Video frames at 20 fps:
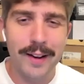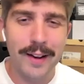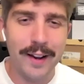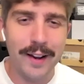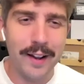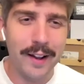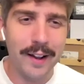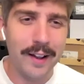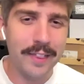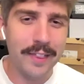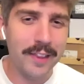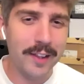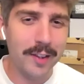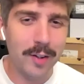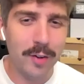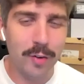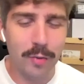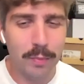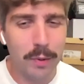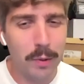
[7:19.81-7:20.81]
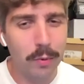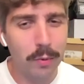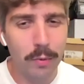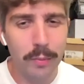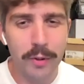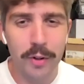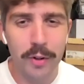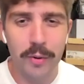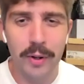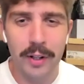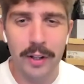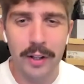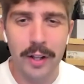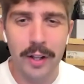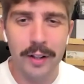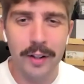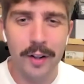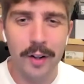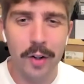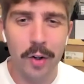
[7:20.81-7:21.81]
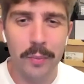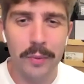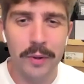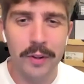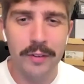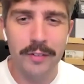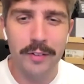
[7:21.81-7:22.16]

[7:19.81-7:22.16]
I think there's people who've been doing it a lot longer than me.